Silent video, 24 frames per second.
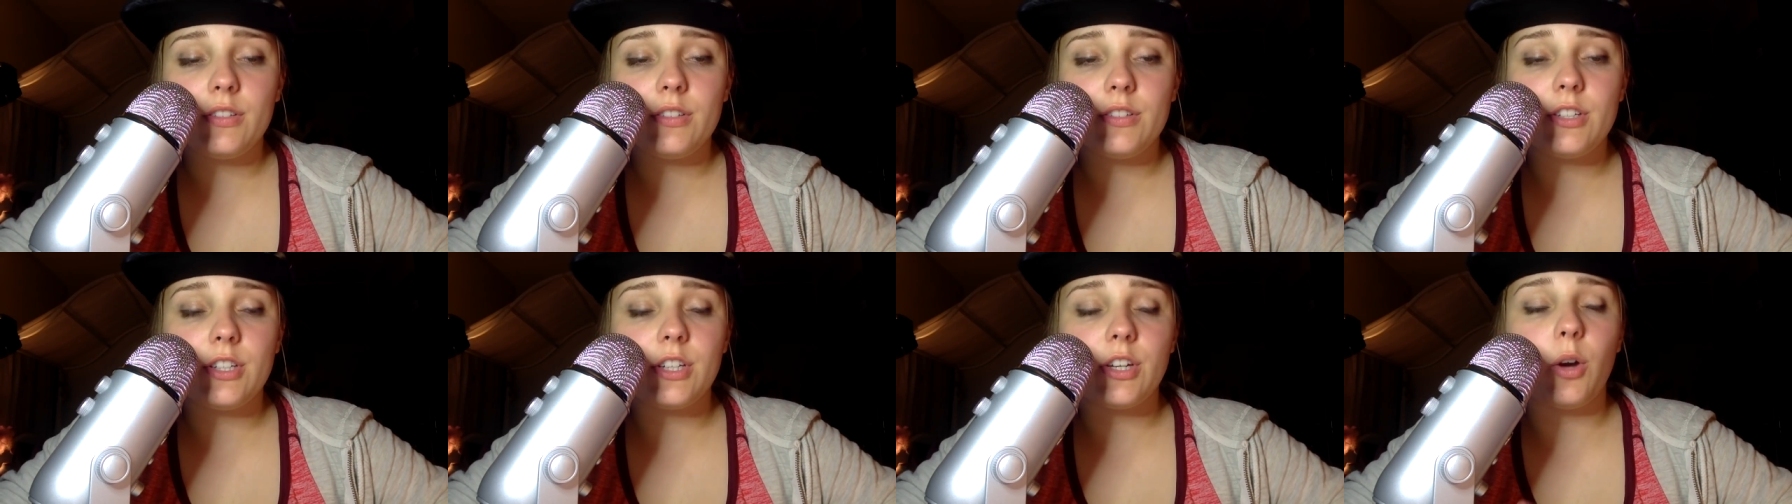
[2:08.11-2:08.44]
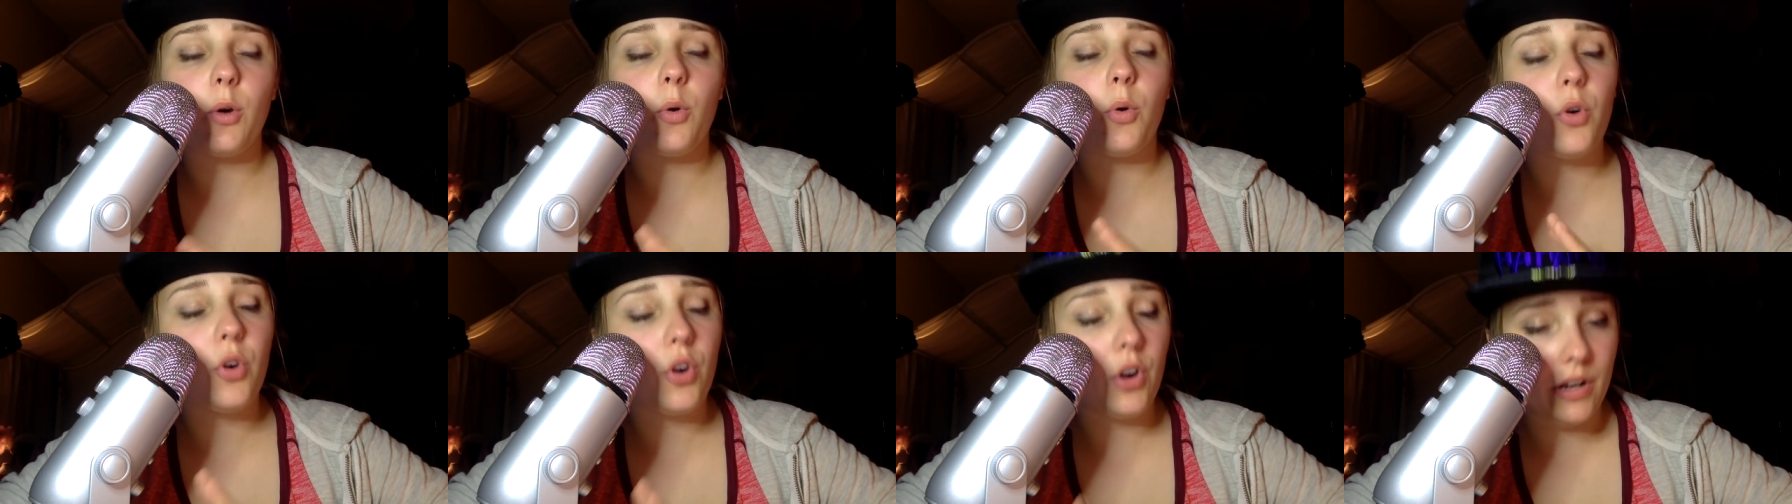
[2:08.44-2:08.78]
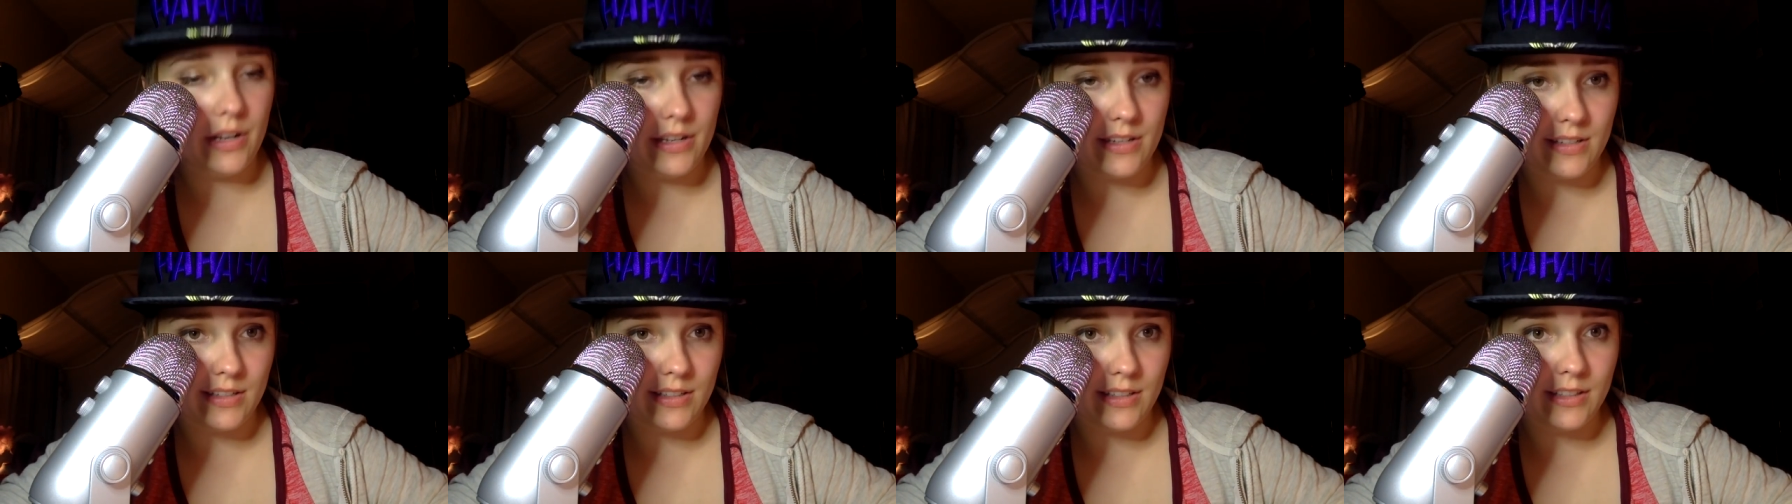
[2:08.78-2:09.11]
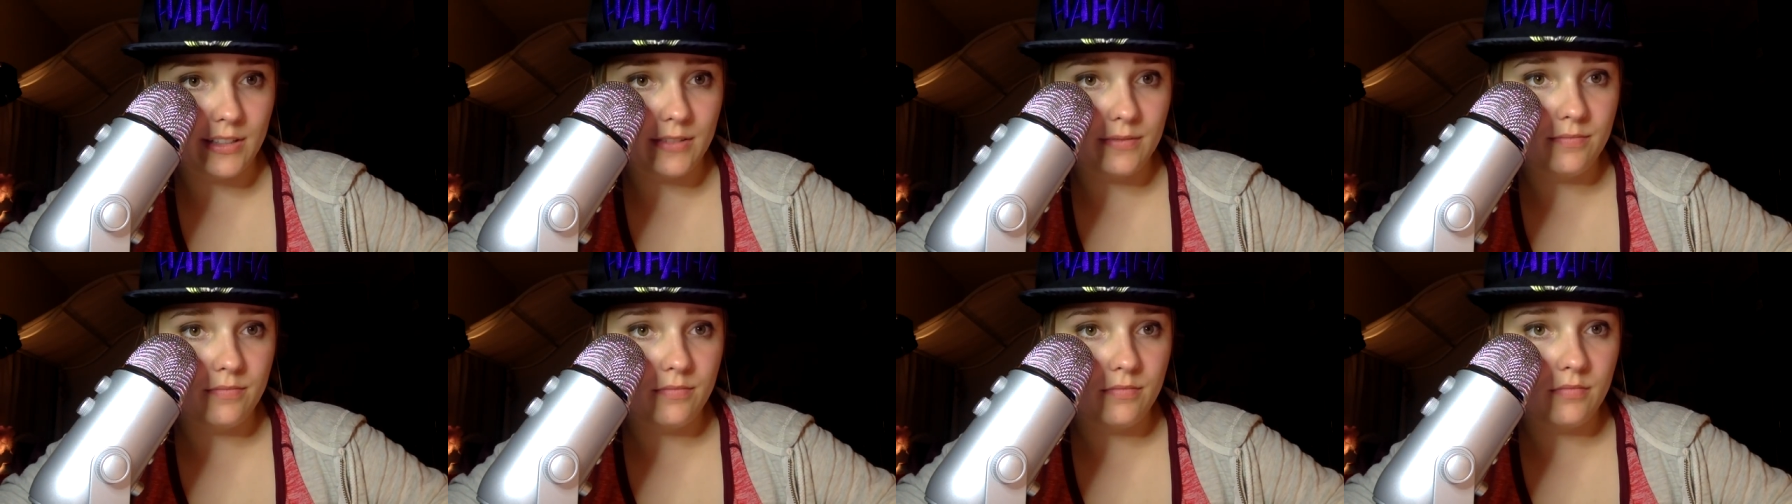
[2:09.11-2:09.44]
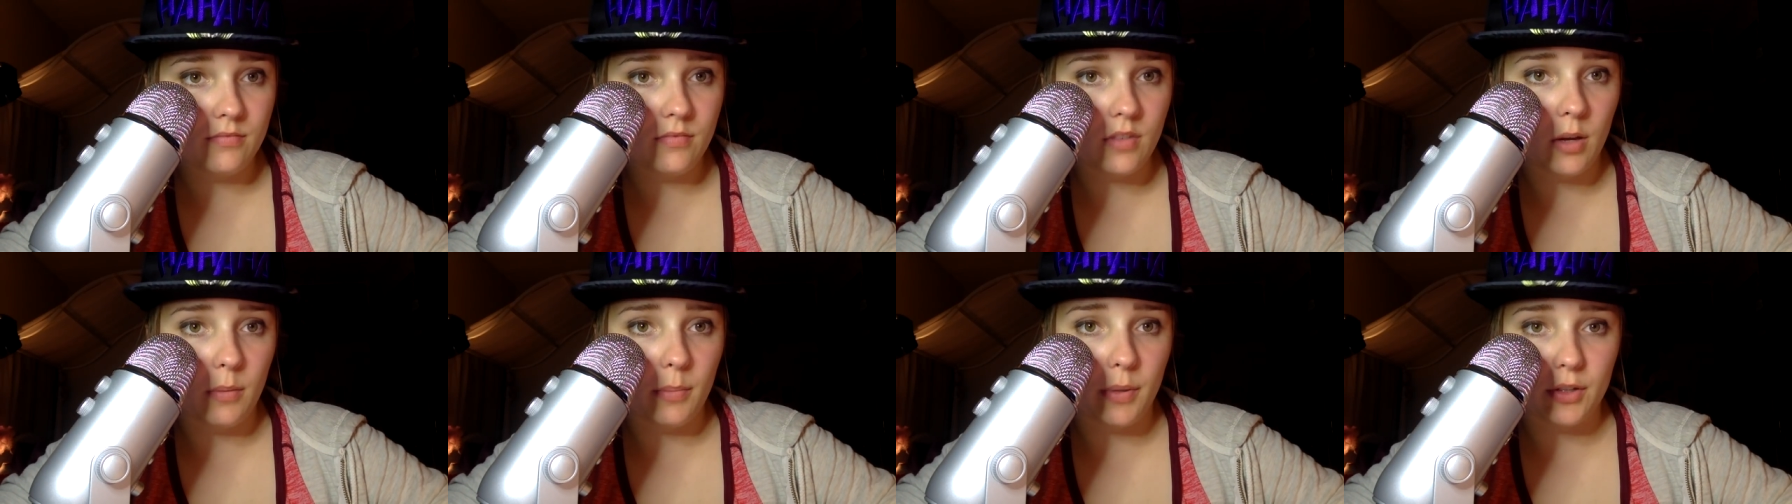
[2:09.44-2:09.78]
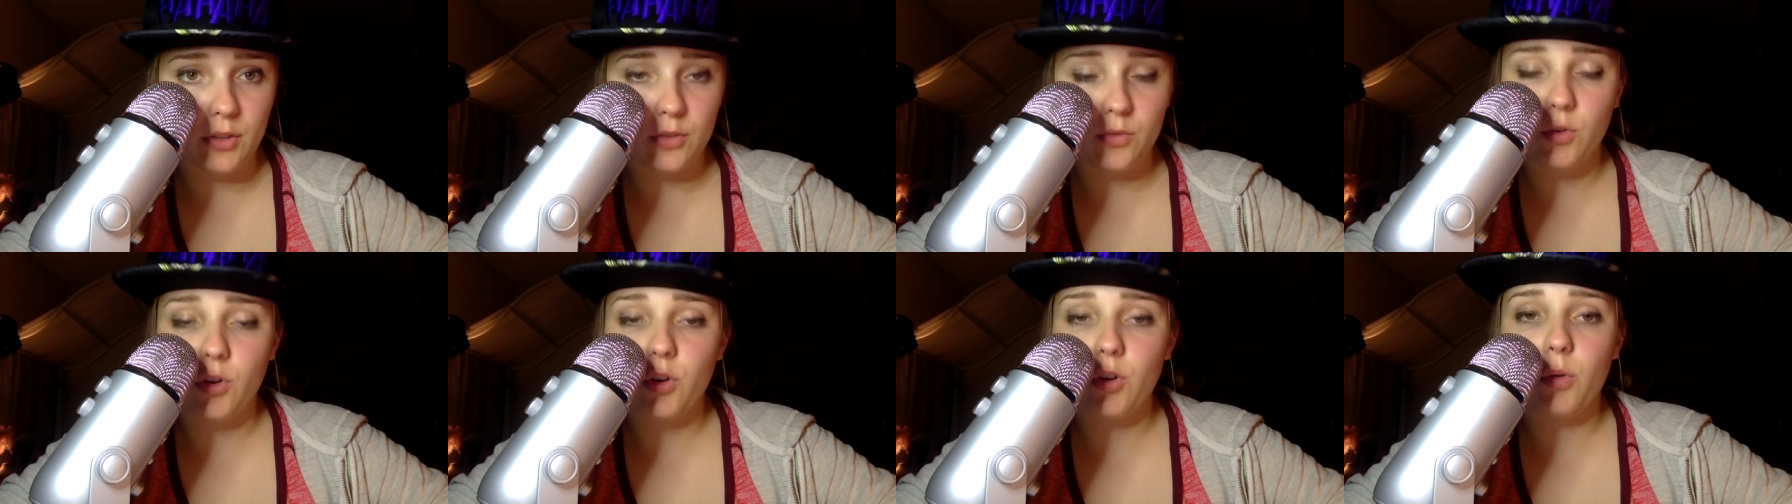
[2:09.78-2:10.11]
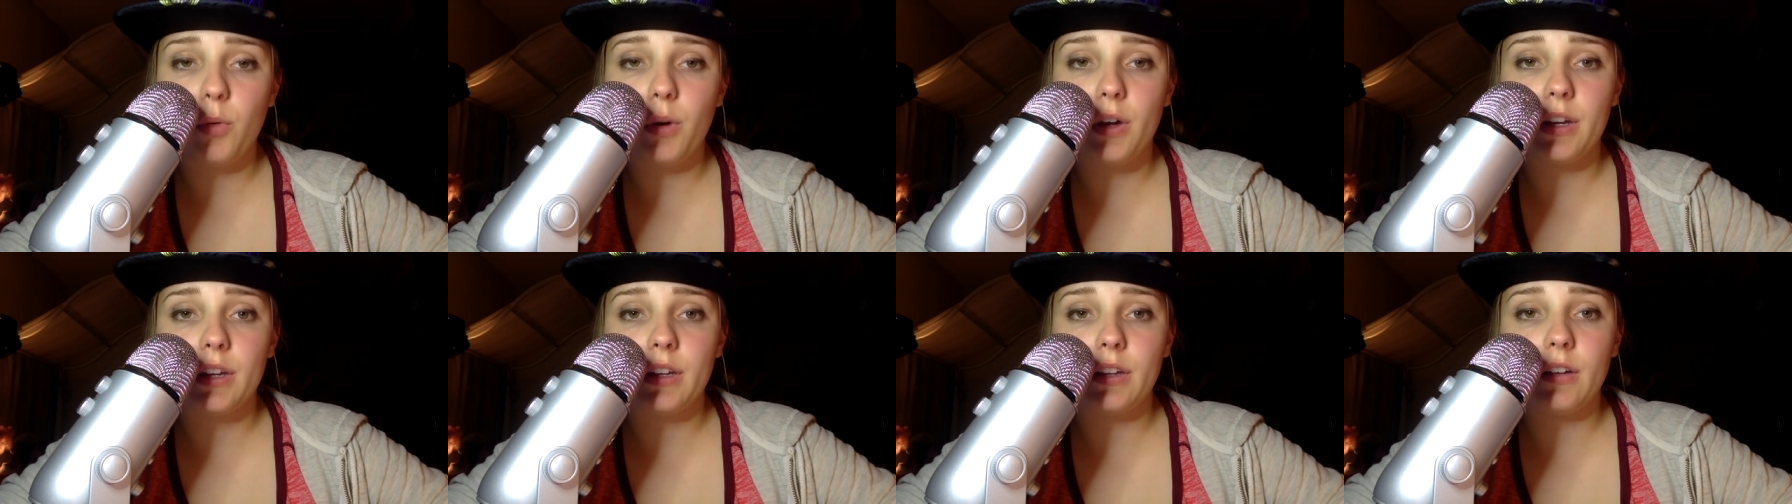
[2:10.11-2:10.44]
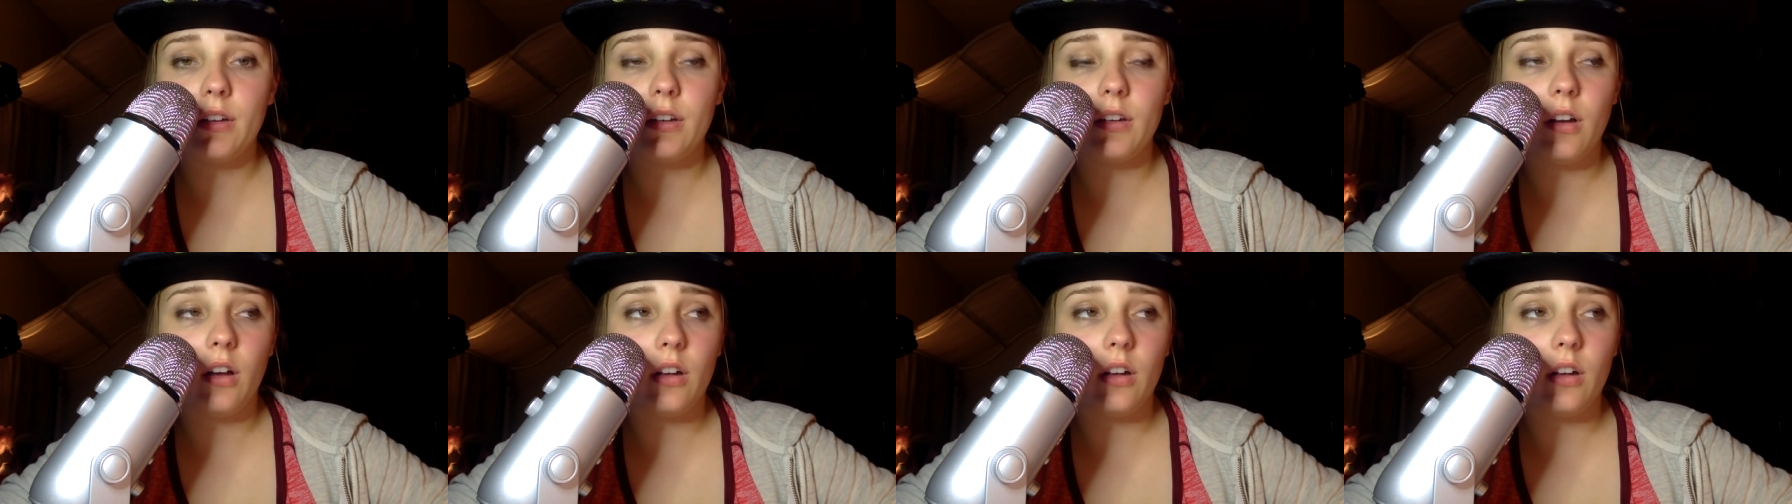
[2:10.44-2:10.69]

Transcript: to go crazy about the royal wedding.